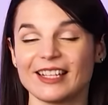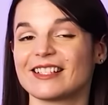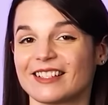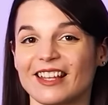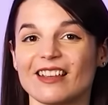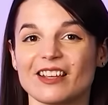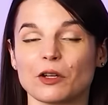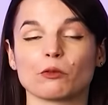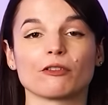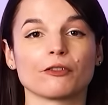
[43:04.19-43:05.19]

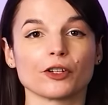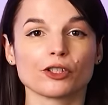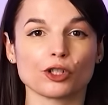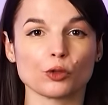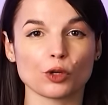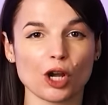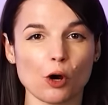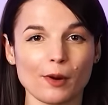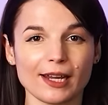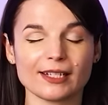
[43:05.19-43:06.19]
Skiing refers to
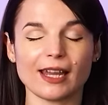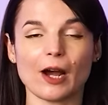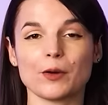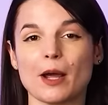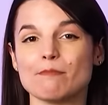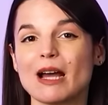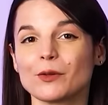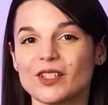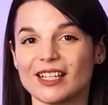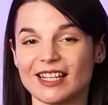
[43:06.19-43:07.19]
going down a
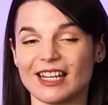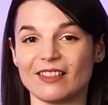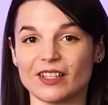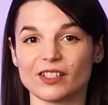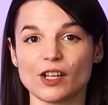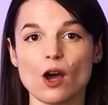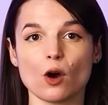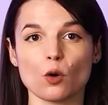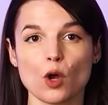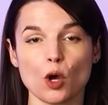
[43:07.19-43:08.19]
mountain in the
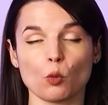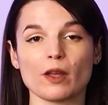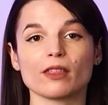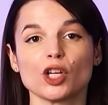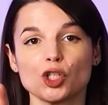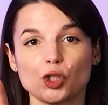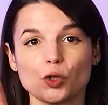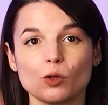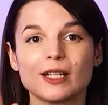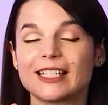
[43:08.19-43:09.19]
snow with
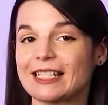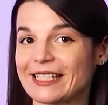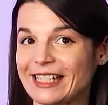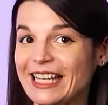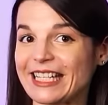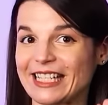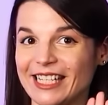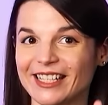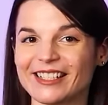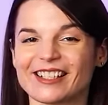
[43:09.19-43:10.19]
2
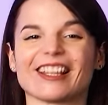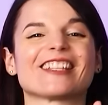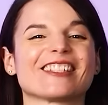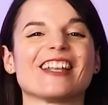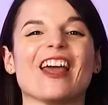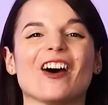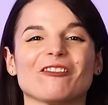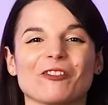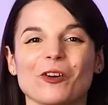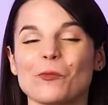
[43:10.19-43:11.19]
skis, that's the
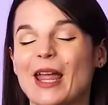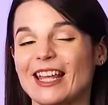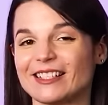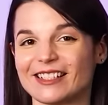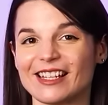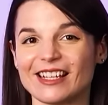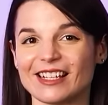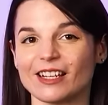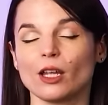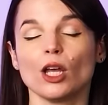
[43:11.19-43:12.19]
noun form, a
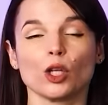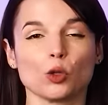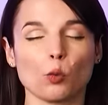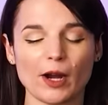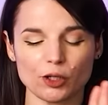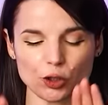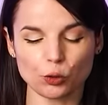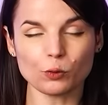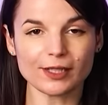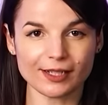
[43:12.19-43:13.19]
ski. You wear
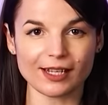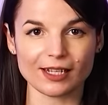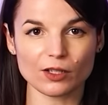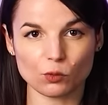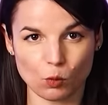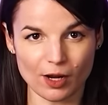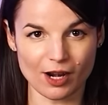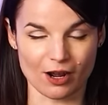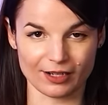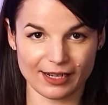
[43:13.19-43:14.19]
2 skis,
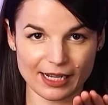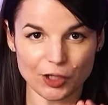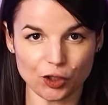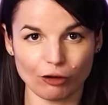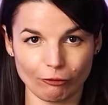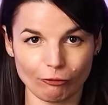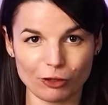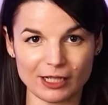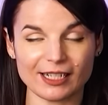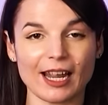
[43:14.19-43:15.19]
one on each
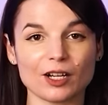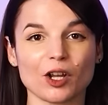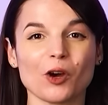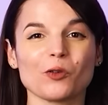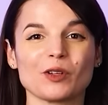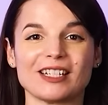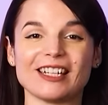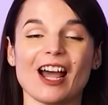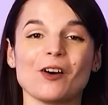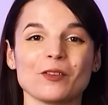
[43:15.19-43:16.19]
foot, and go
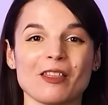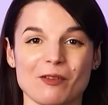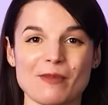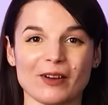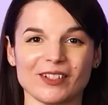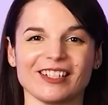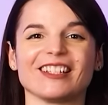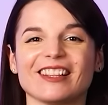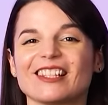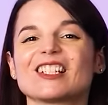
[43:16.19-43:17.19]
down the
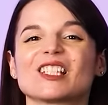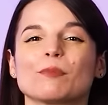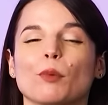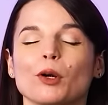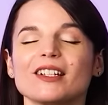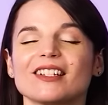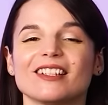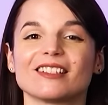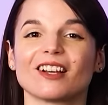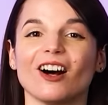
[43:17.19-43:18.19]
mountain. This sport
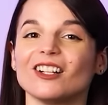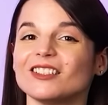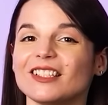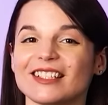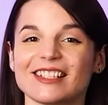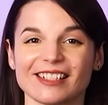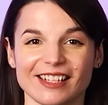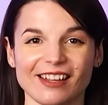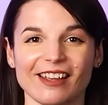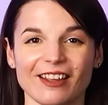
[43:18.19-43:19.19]
is called
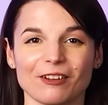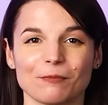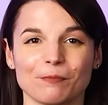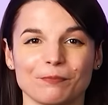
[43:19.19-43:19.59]
skiing.